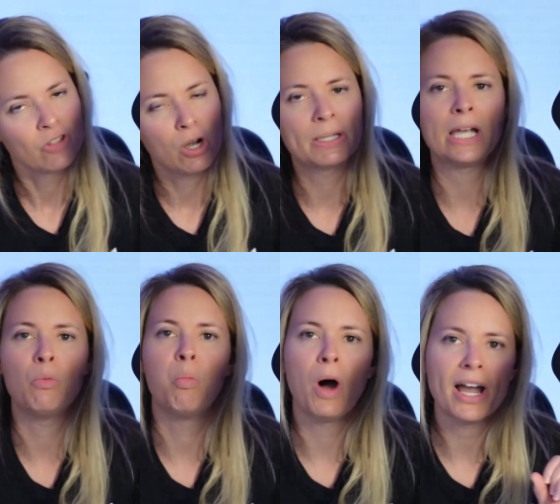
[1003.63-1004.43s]
Okay,
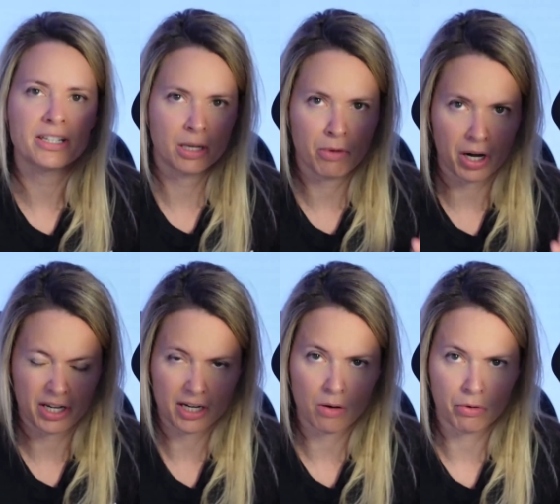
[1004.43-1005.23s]
why is the
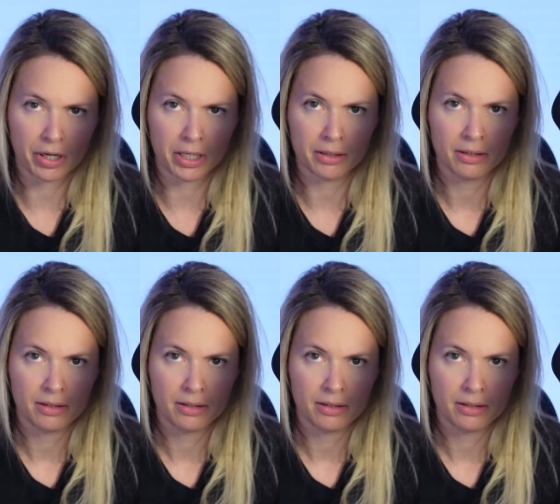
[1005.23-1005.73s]
marketing not working?